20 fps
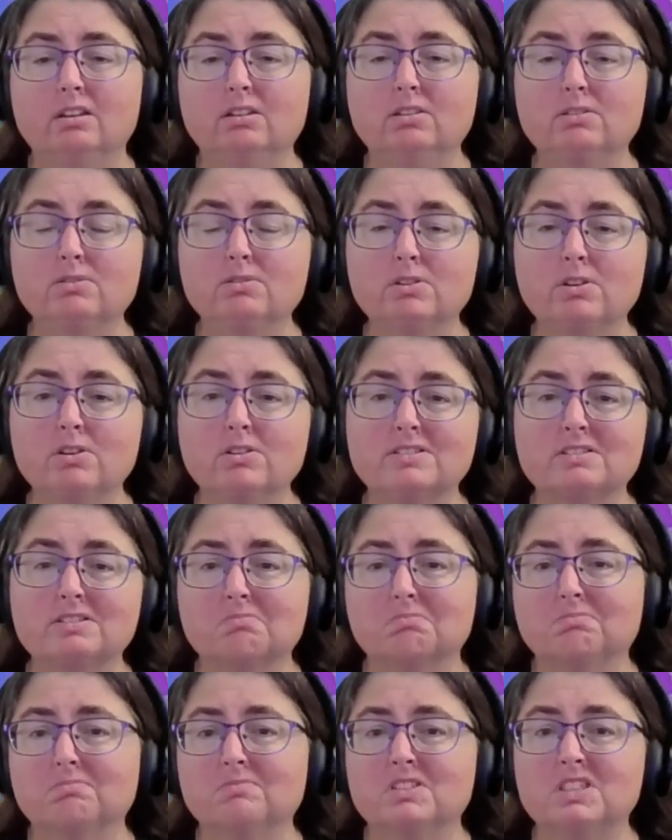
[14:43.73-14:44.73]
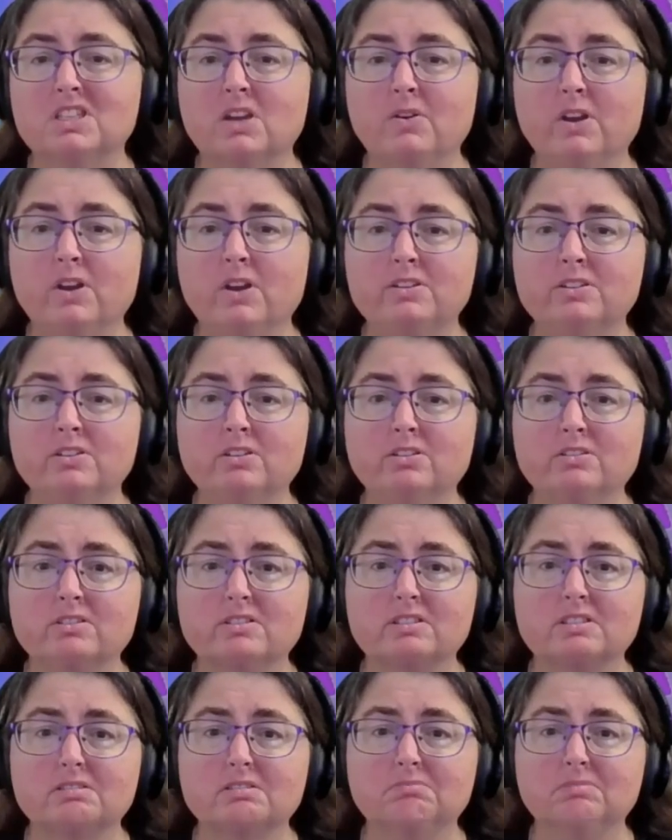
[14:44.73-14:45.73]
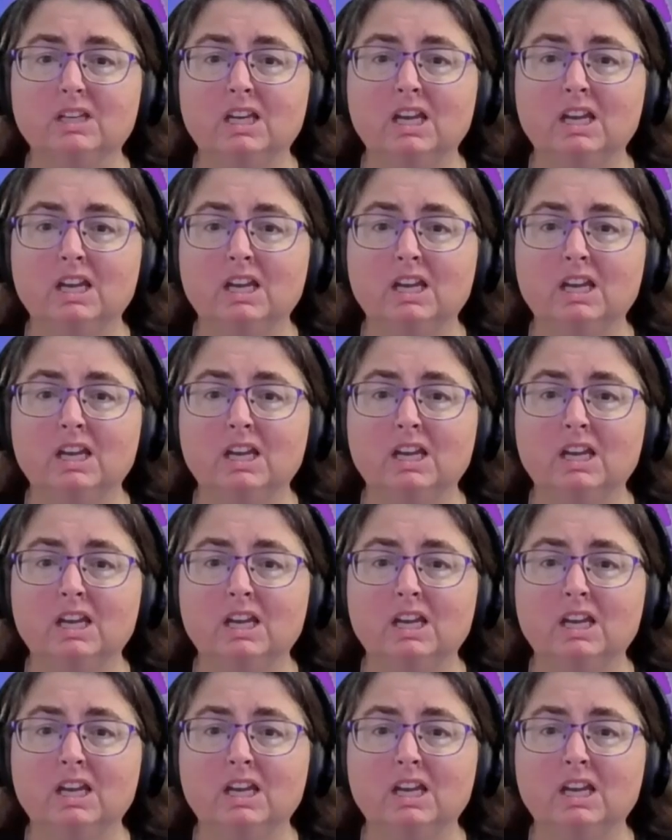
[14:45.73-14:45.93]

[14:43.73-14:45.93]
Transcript: Google Docs, Zoho Docs,